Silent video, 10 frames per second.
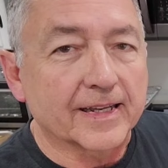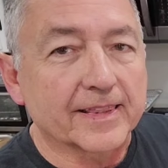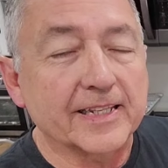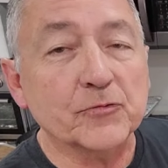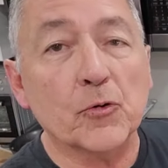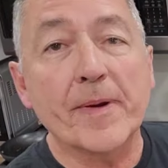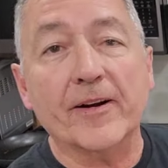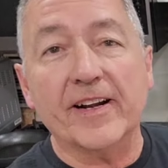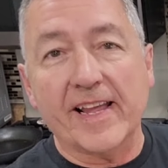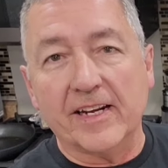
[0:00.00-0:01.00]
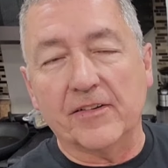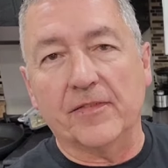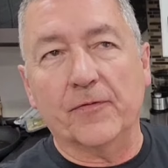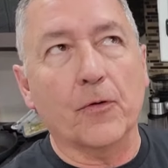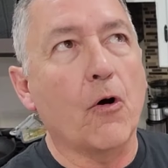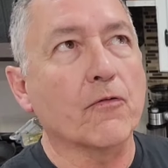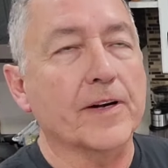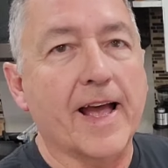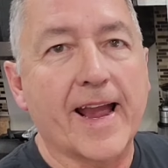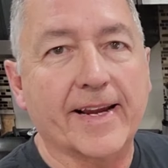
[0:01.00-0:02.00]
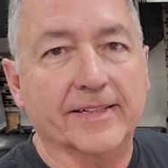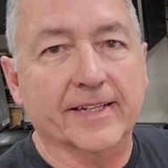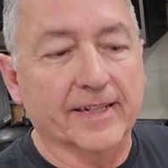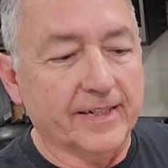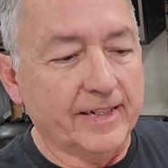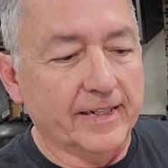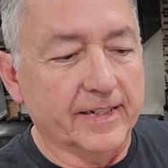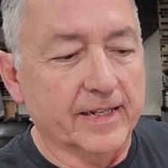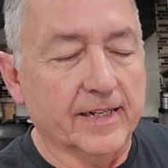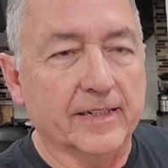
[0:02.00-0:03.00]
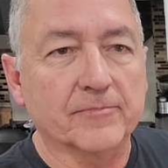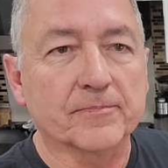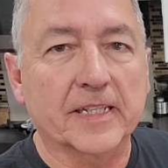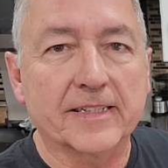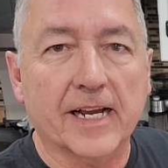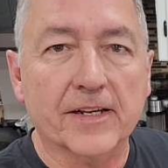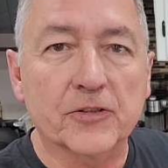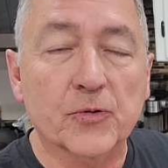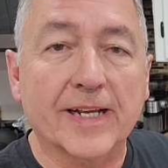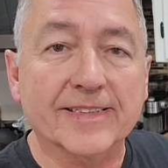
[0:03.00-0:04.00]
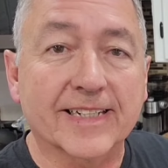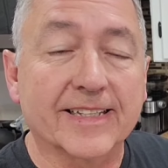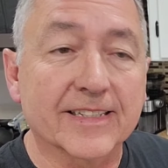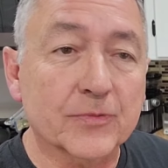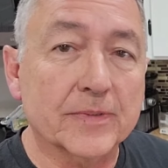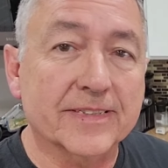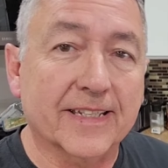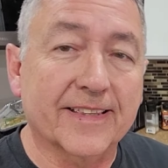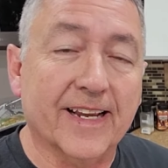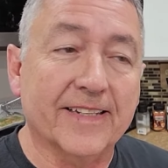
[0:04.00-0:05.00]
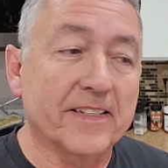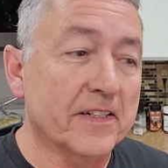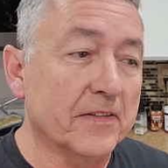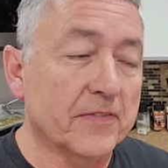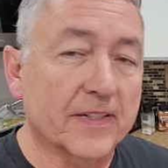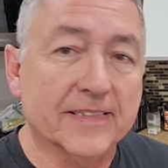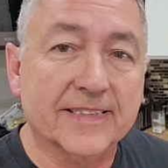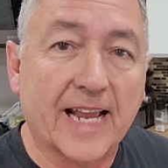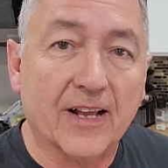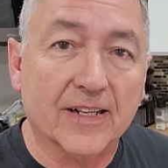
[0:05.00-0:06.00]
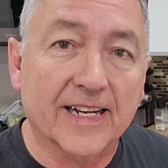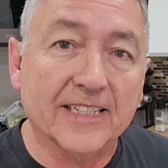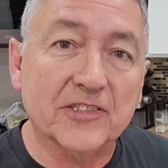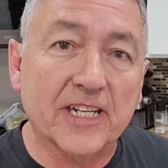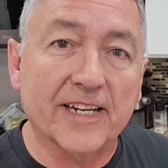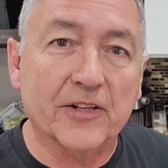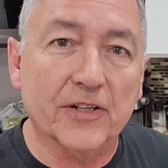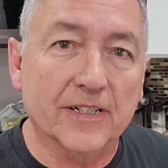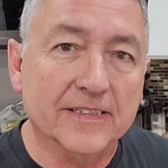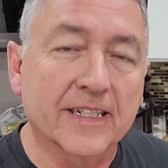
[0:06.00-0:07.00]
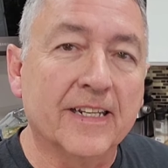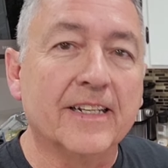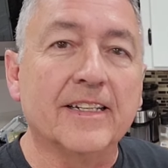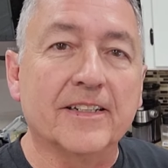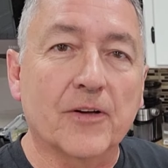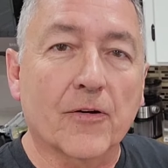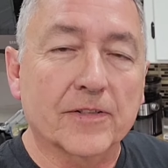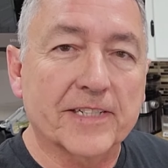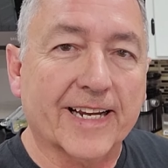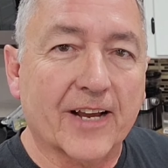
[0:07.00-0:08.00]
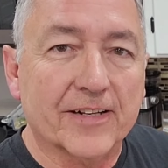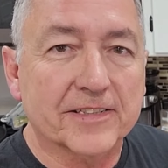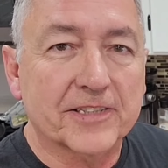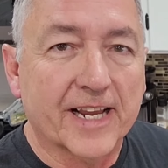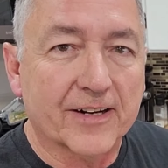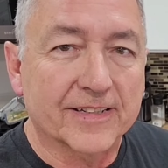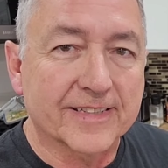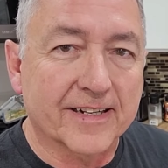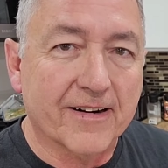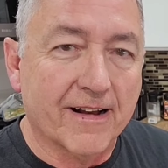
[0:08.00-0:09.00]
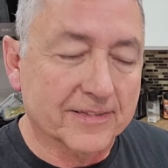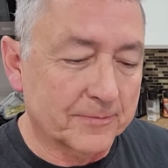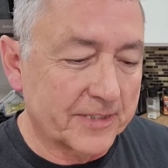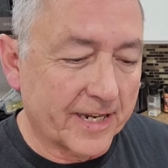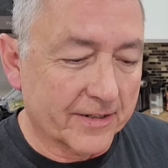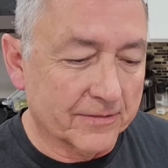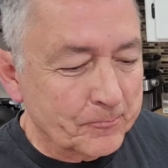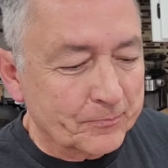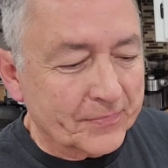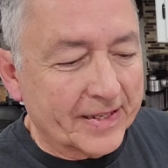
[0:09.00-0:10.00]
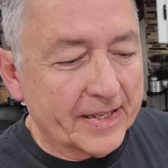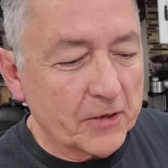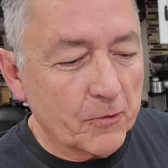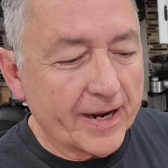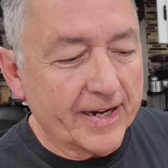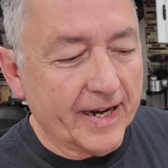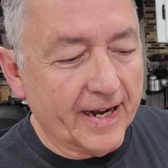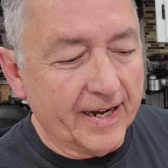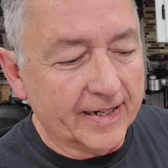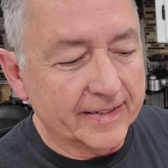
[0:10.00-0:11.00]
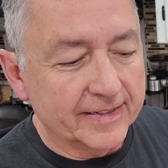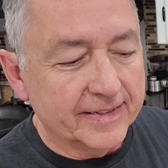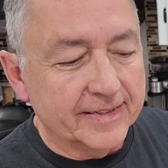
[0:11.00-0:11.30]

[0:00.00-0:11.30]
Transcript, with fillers: these were marinated overnight in Italian dressing, and this was the idea of salad, SJ Cooks. Go over and check out his channel. He's got an awesome channel. Anyway, I